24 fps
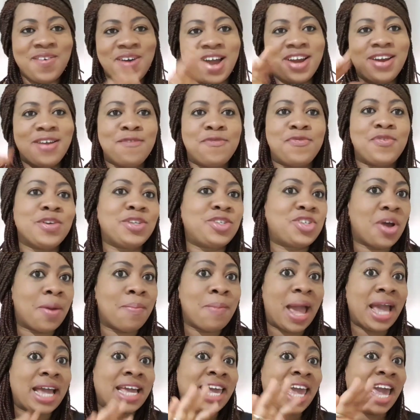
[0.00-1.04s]
Don't worry, in
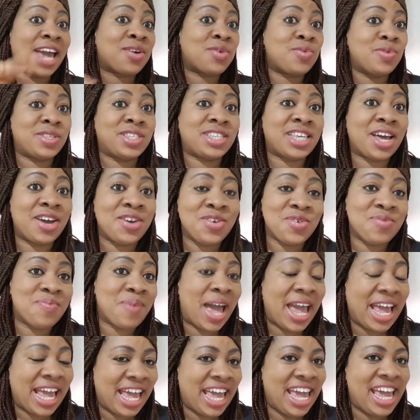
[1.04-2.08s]
future, my cake will tell
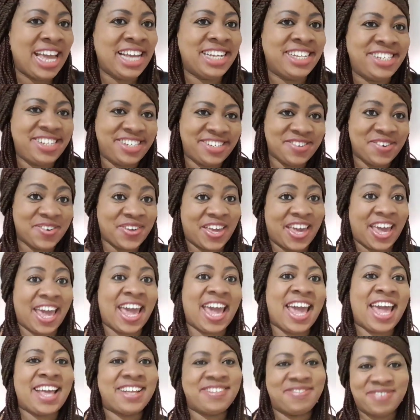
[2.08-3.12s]
you my age,
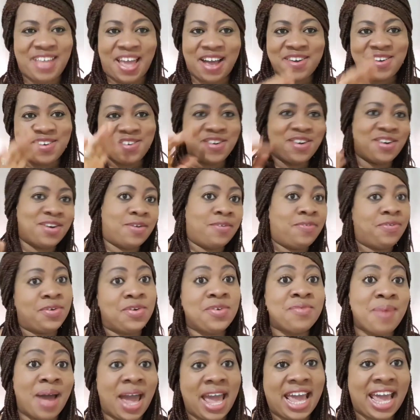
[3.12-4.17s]
okay? I'm gonna
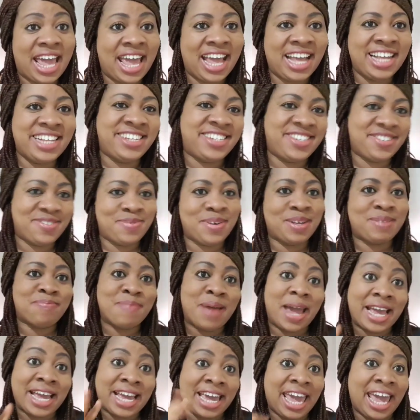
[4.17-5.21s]
reveal my age
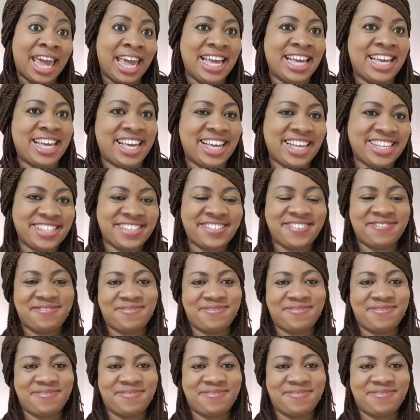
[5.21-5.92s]
with my cake.